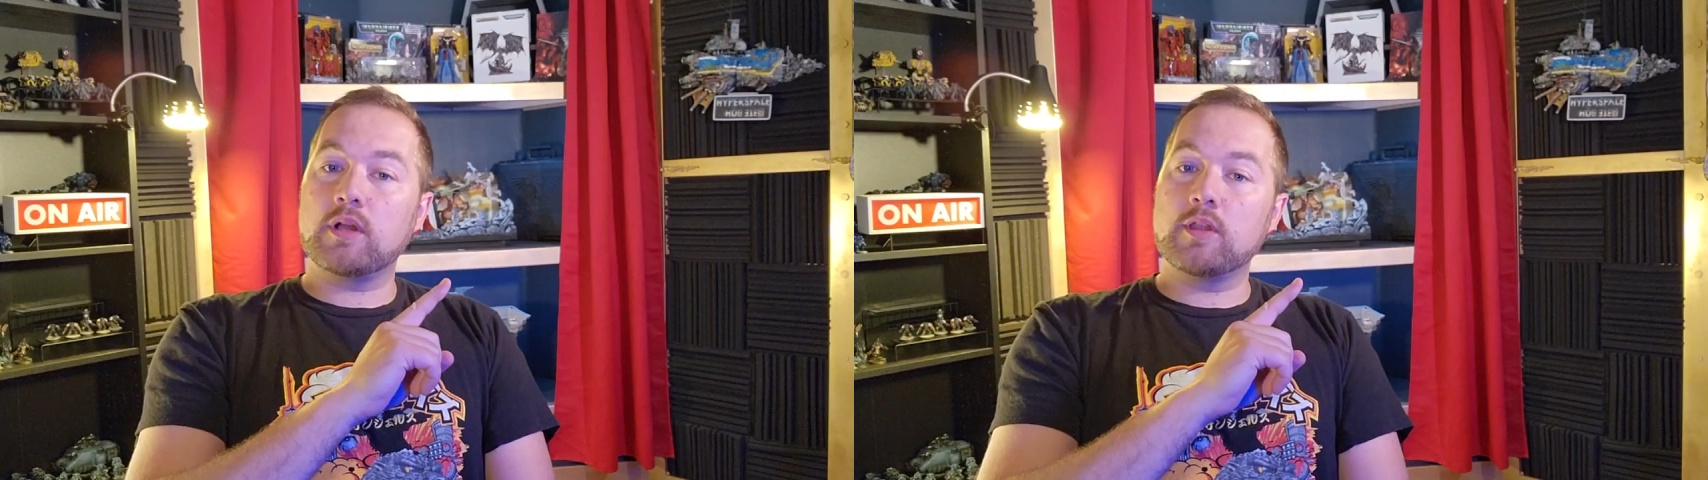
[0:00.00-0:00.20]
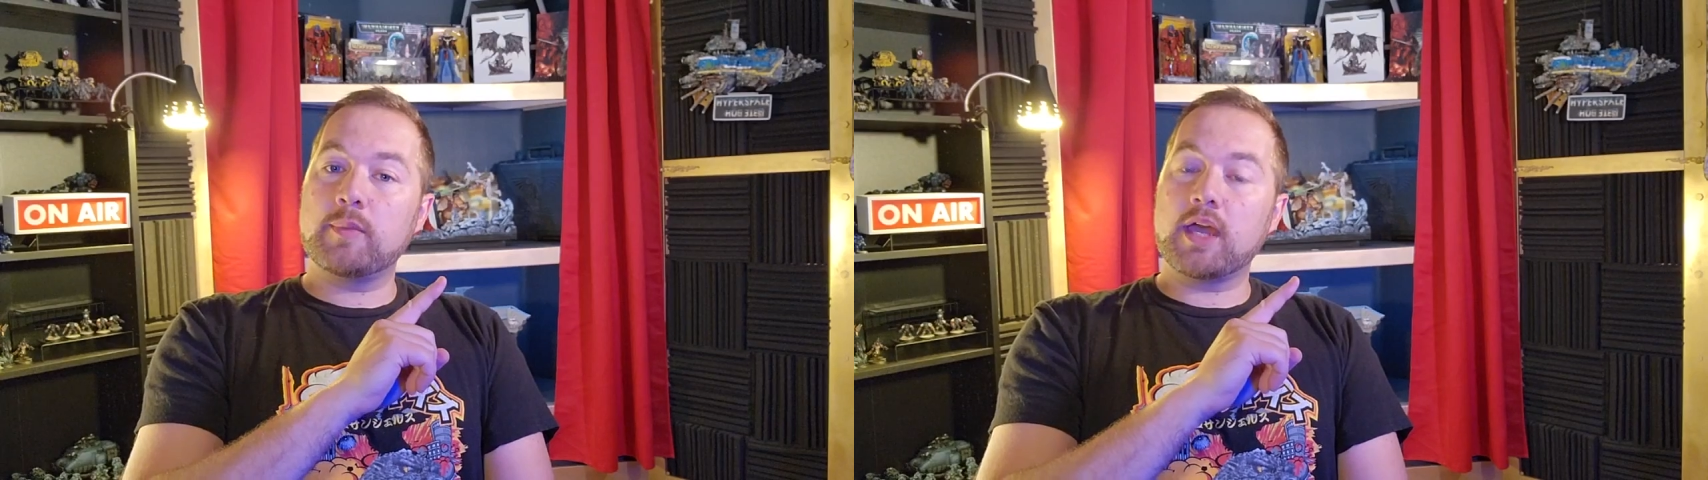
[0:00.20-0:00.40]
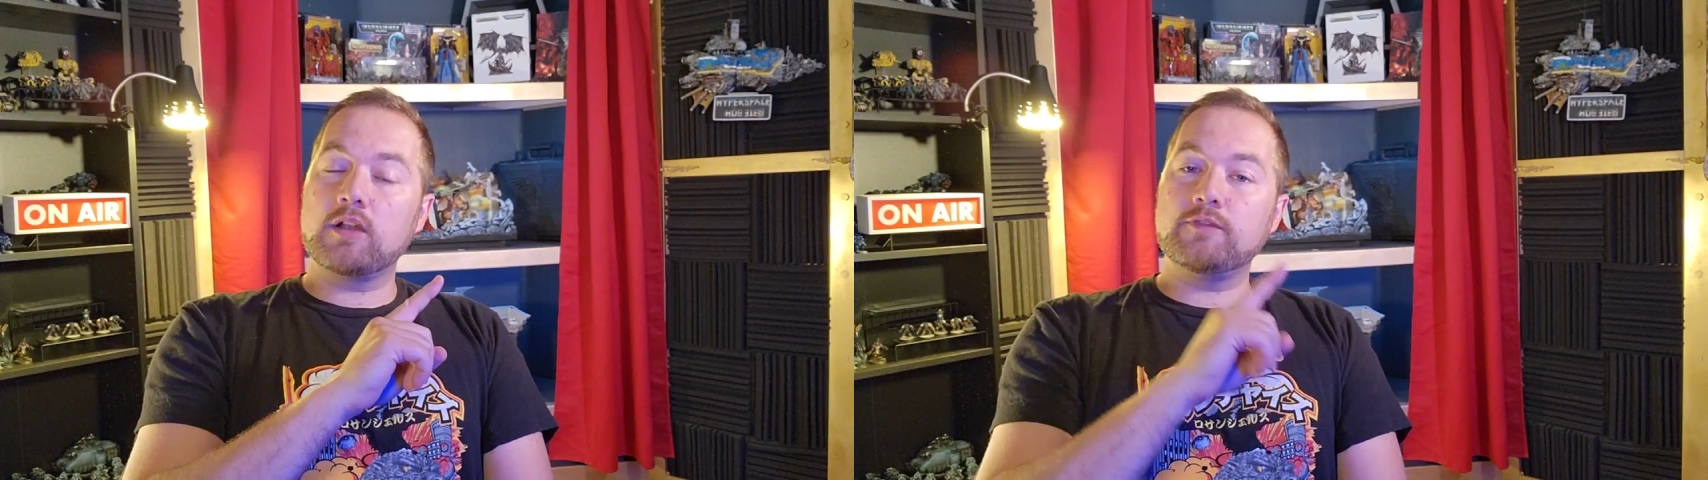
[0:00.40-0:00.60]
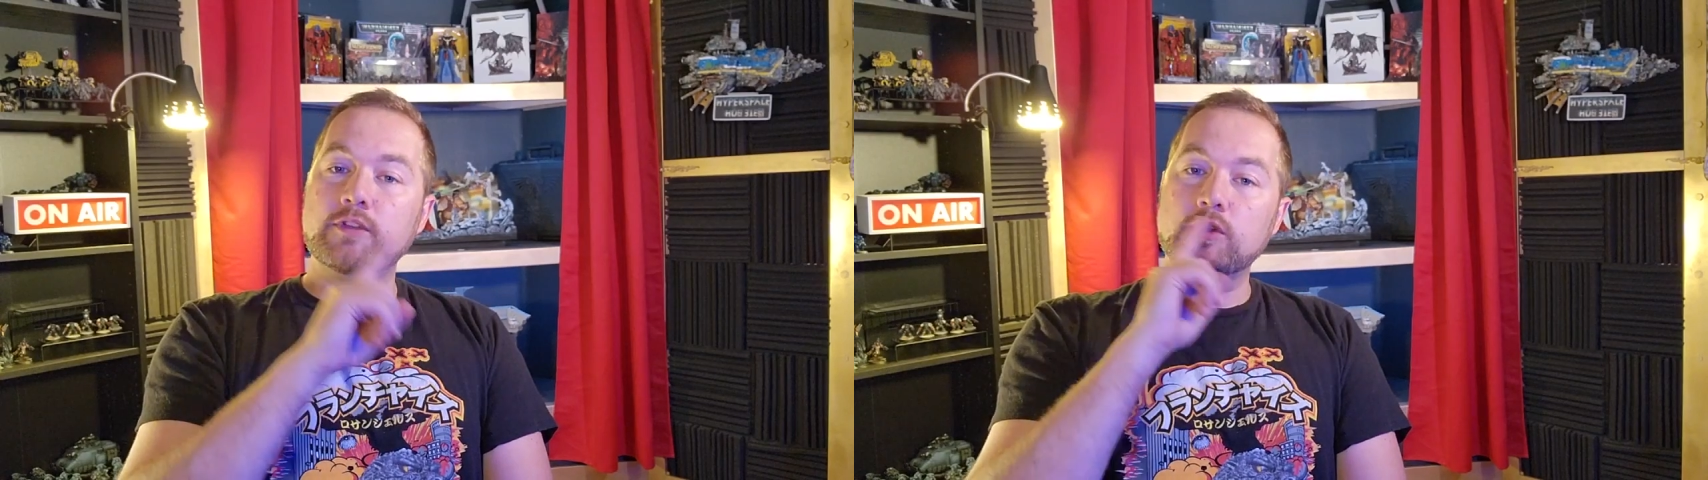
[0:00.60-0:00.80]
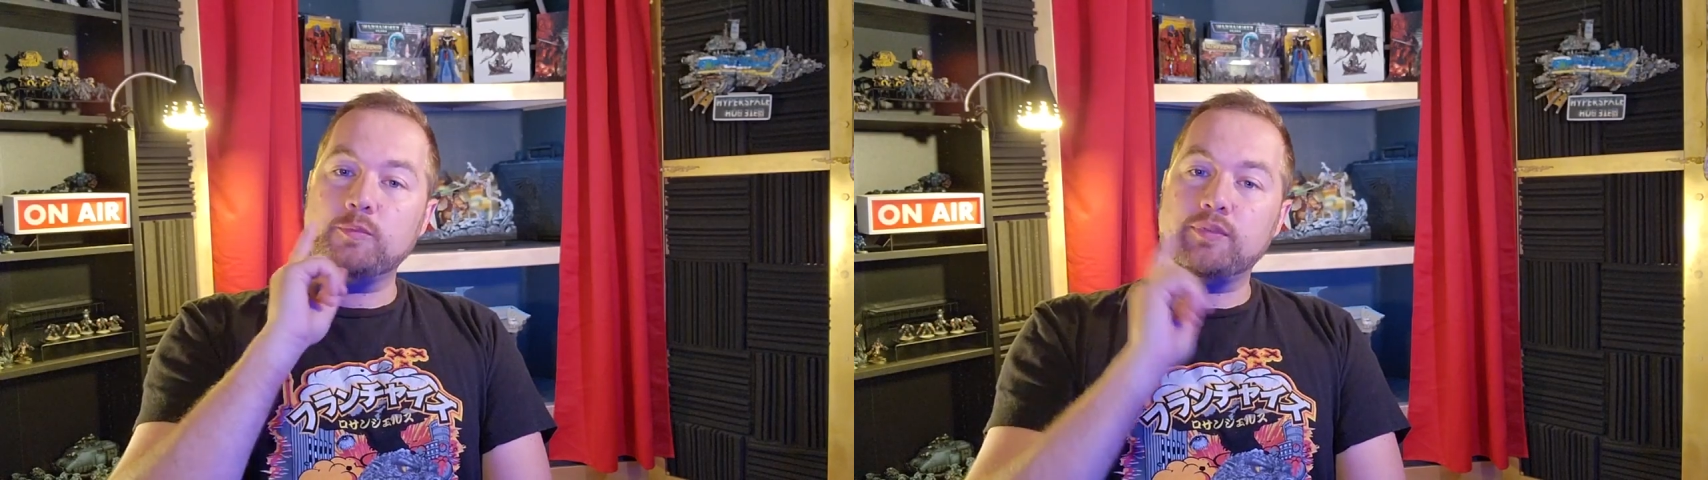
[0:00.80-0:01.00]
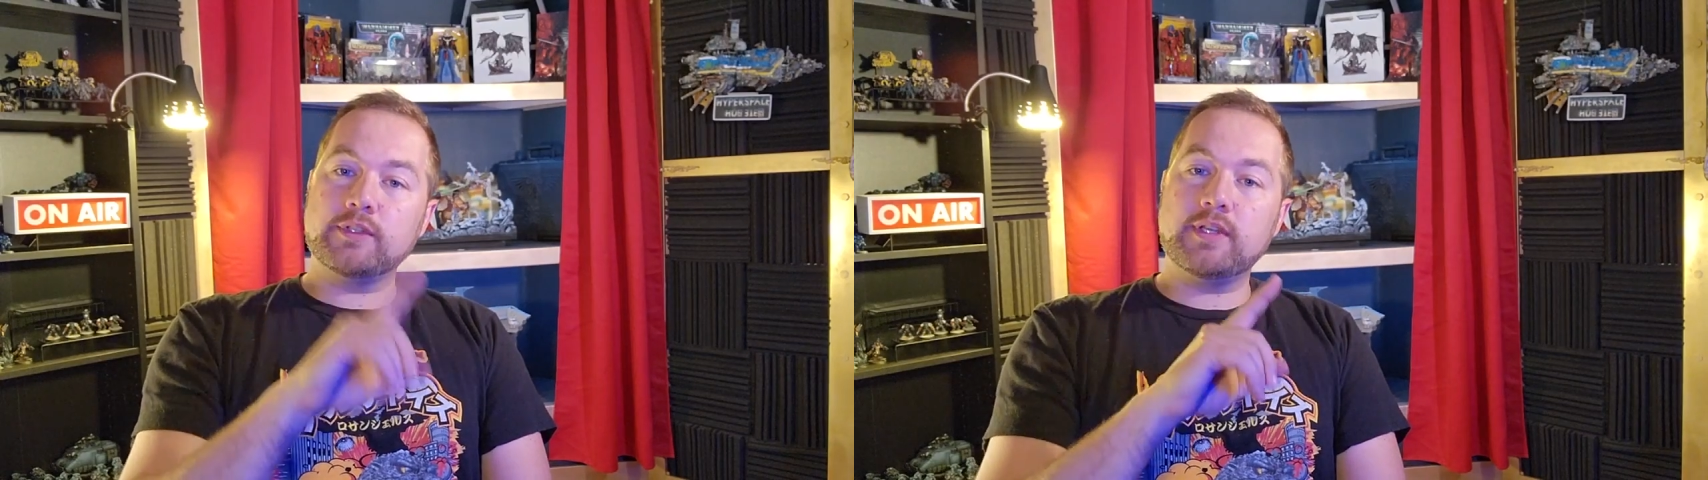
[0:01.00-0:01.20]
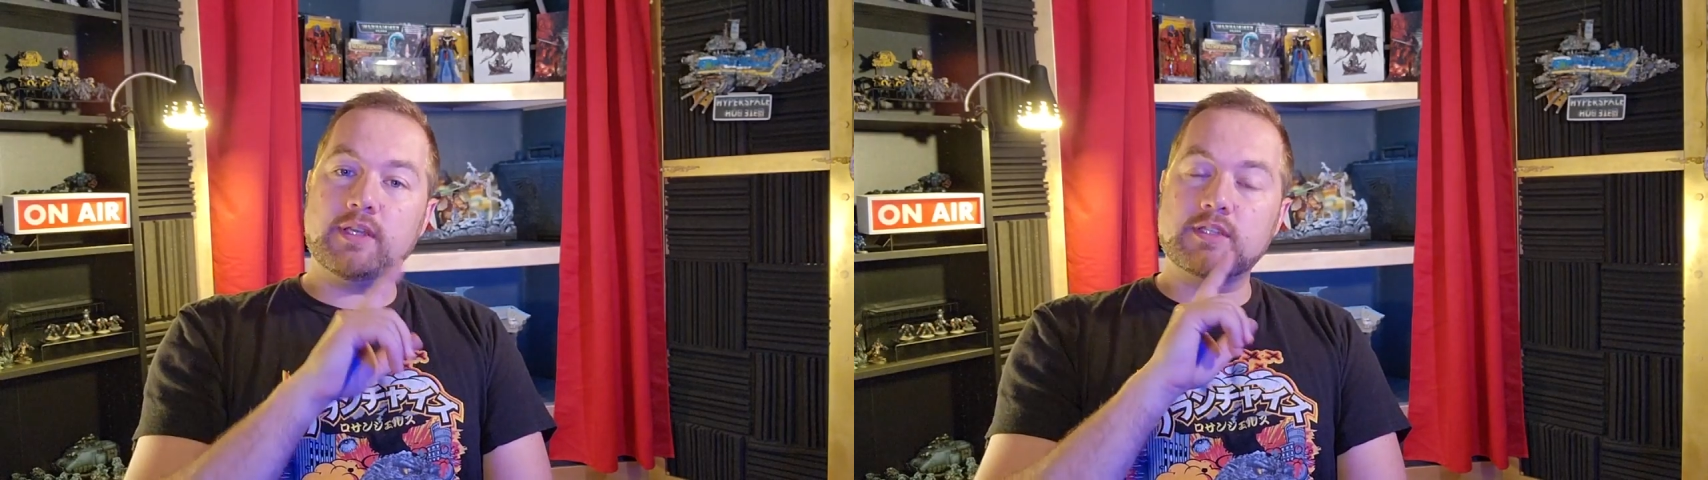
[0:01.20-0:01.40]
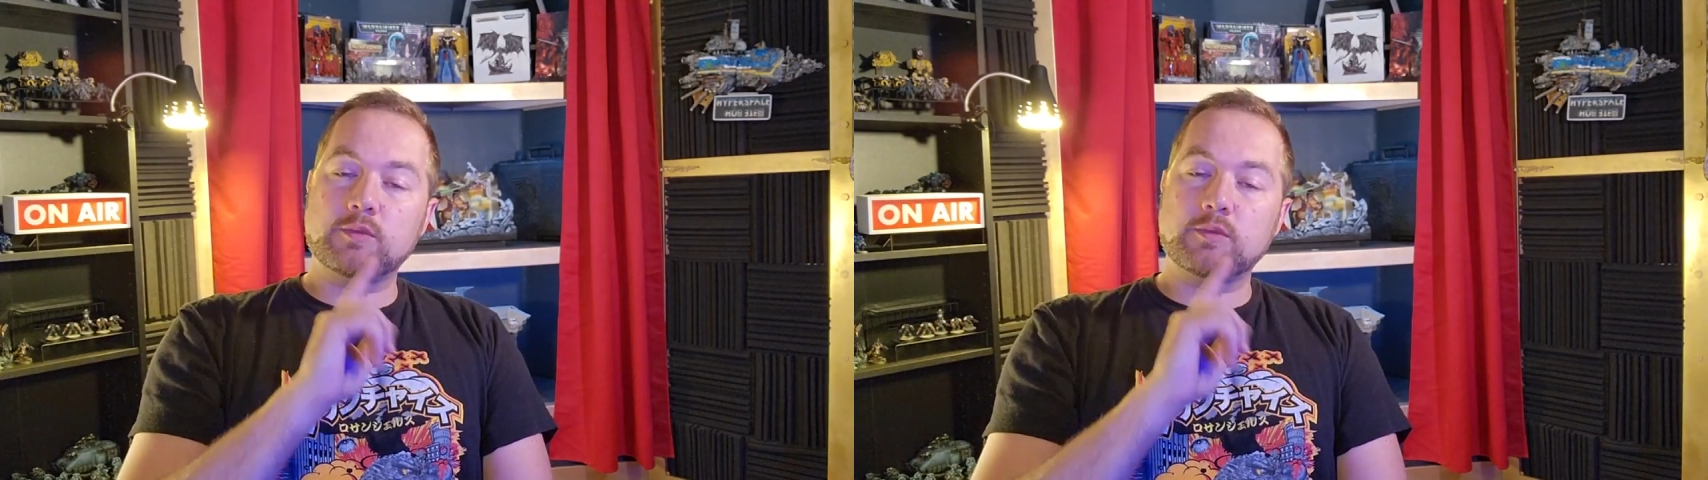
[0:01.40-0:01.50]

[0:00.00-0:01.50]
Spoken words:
on the battlefield, please